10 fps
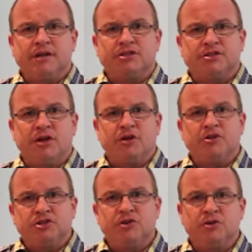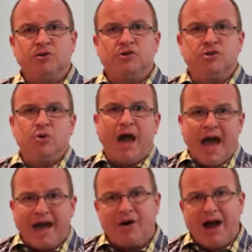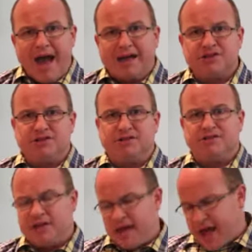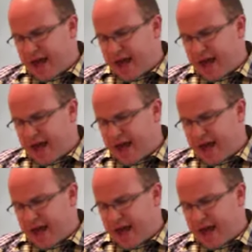So too do our actions.